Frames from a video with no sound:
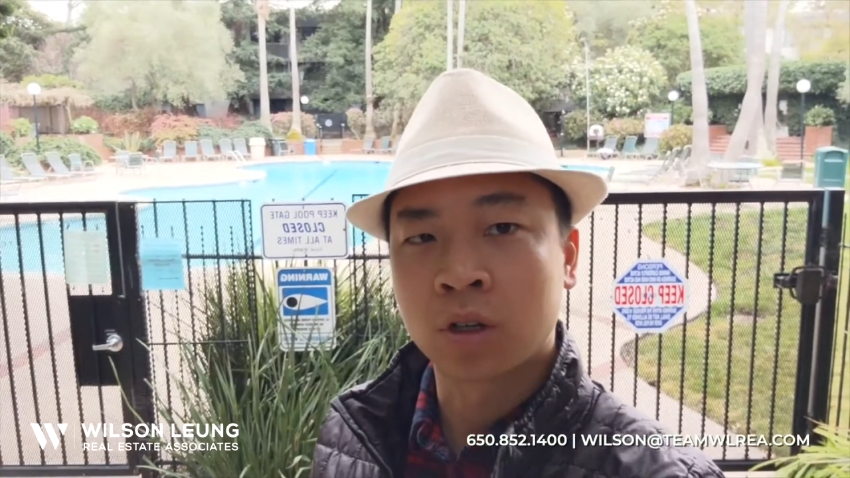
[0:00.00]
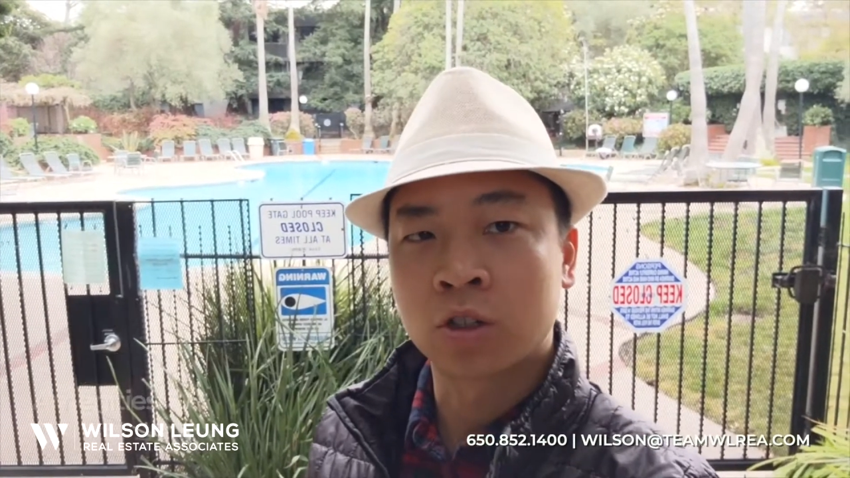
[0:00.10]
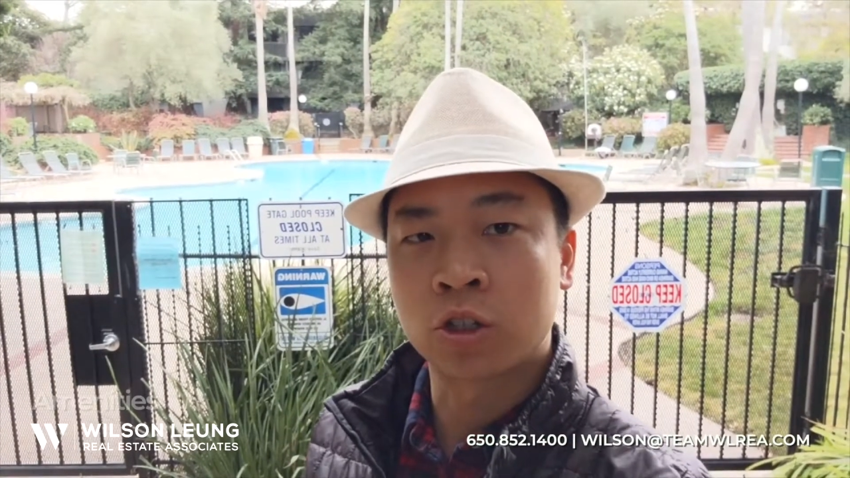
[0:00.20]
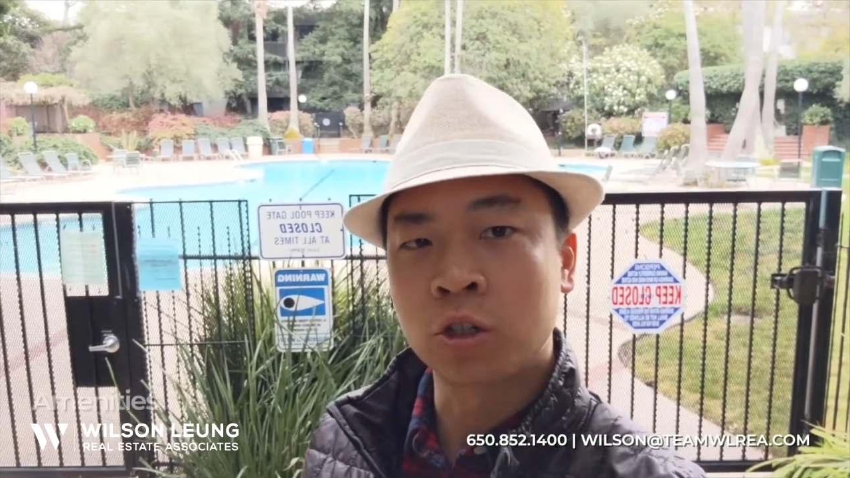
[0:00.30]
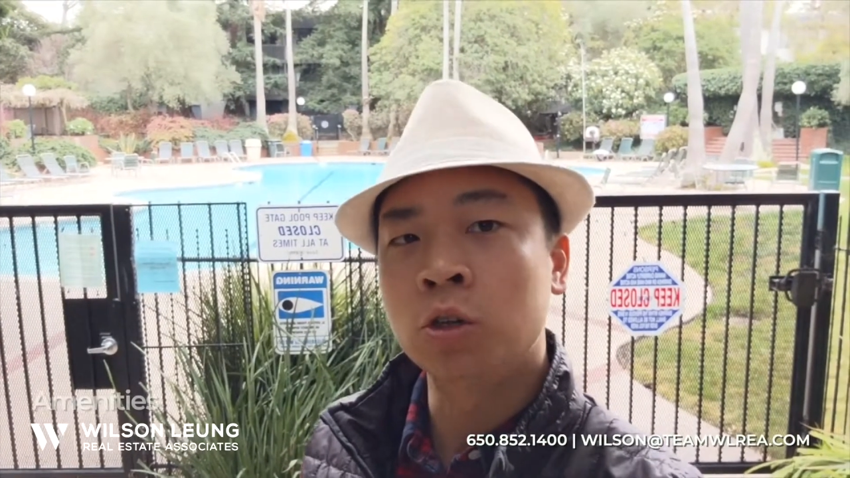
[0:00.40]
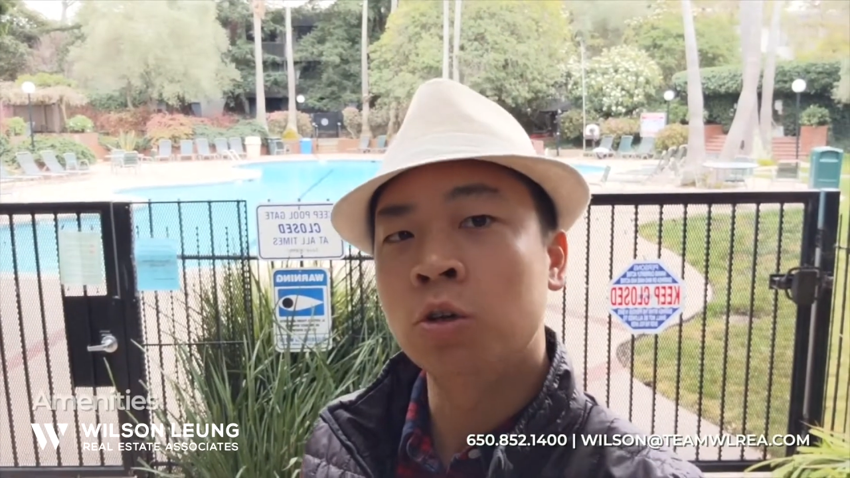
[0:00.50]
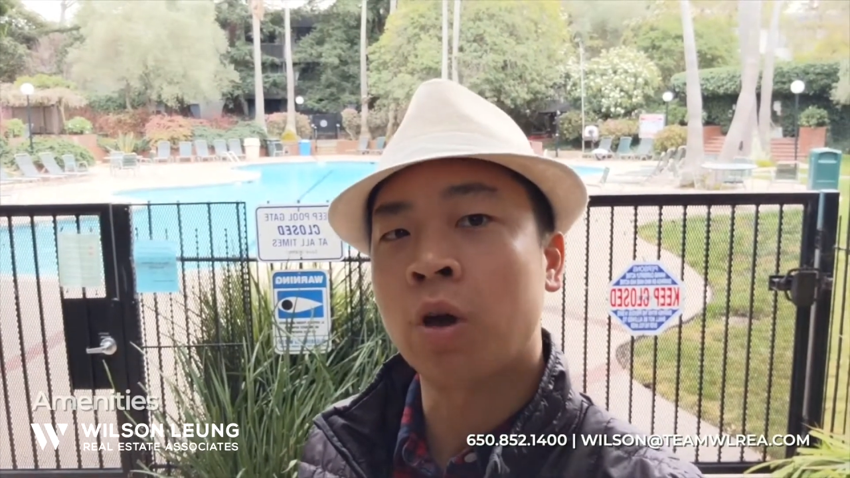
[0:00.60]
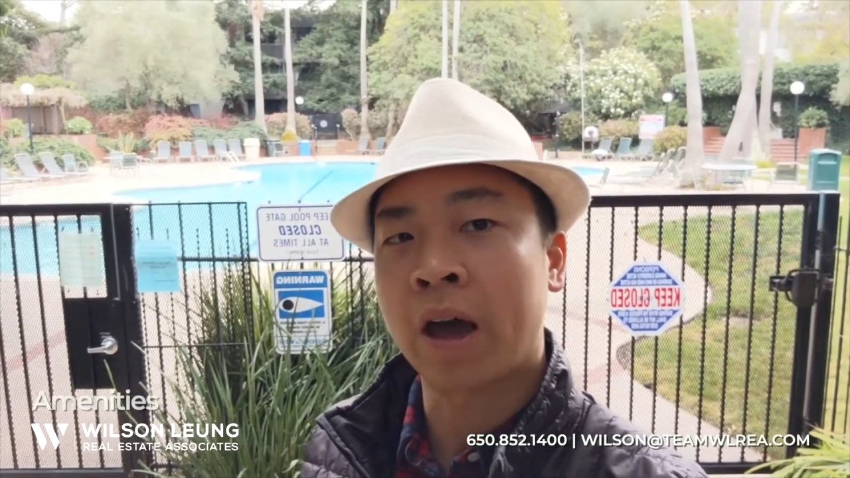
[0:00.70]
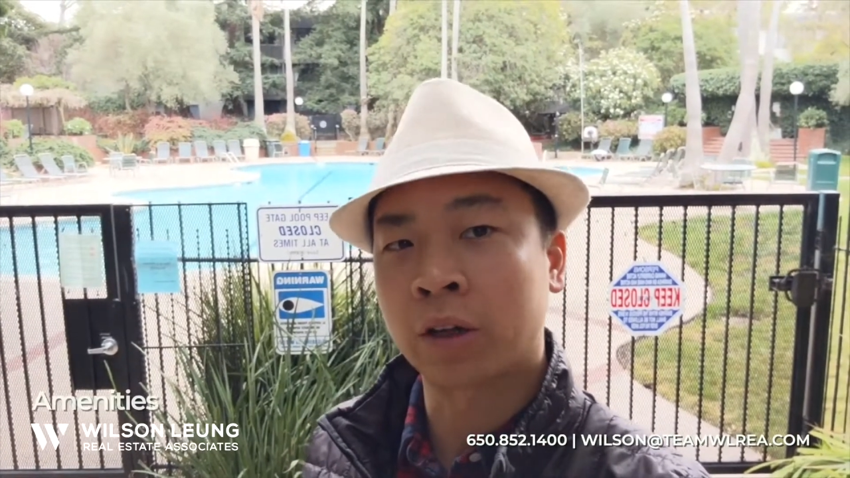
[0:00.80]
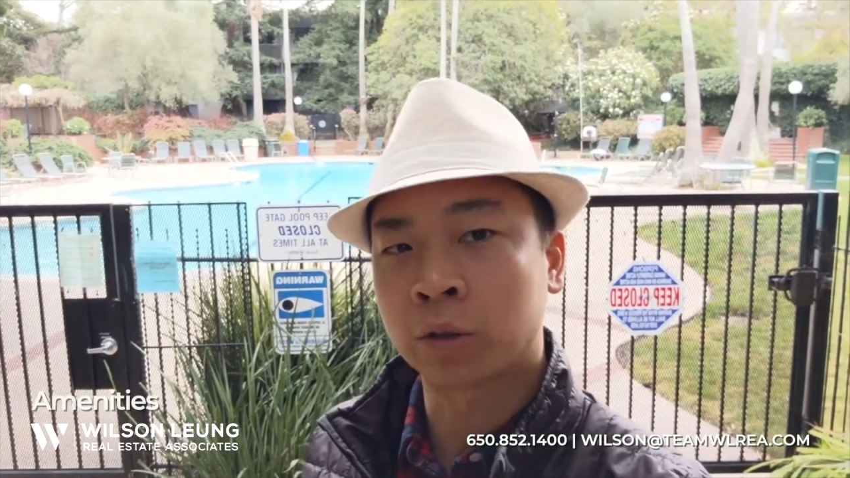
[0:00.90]
2
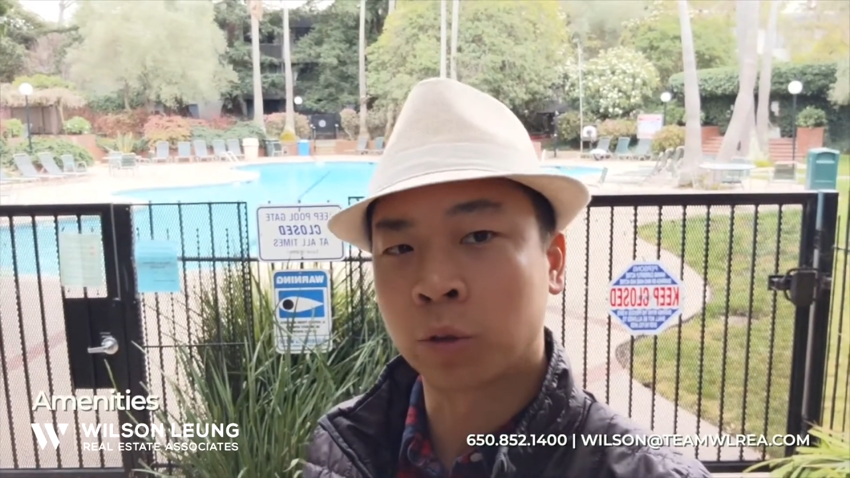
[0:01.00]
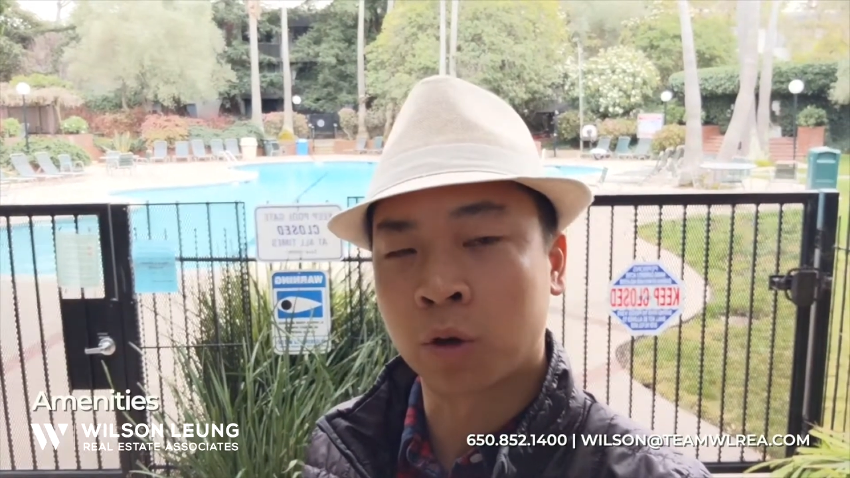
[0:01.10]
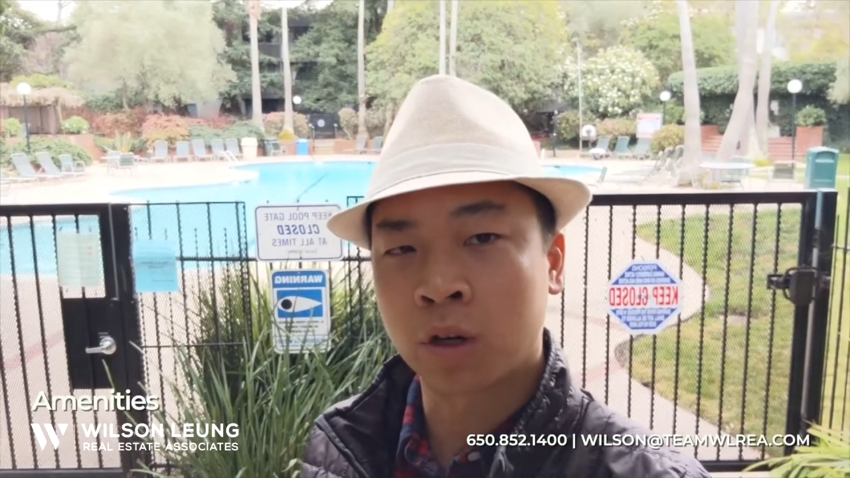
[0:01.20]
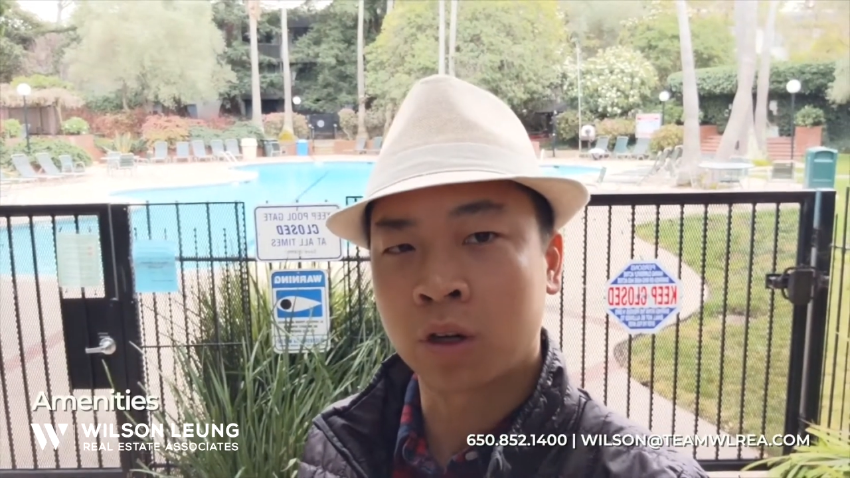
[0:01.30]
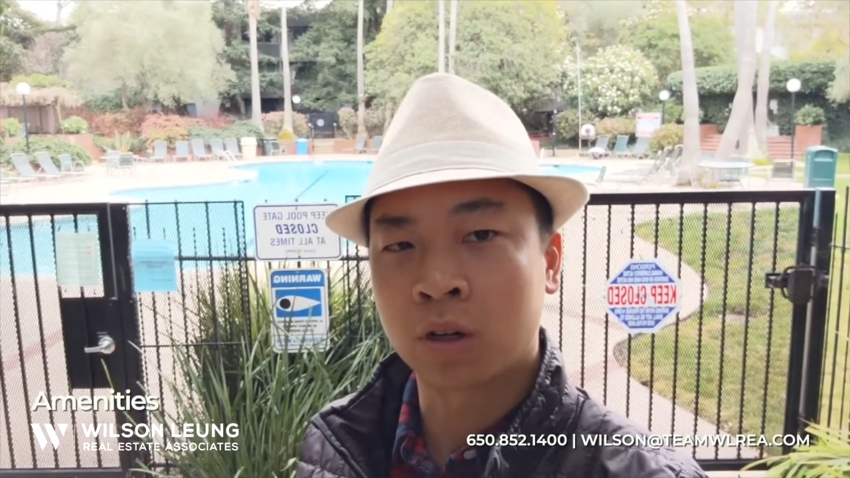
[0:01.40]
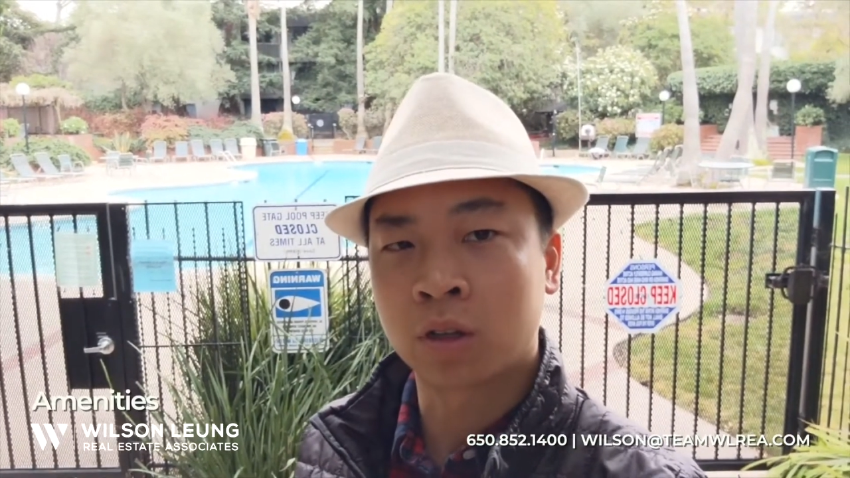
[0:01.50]
outdoor.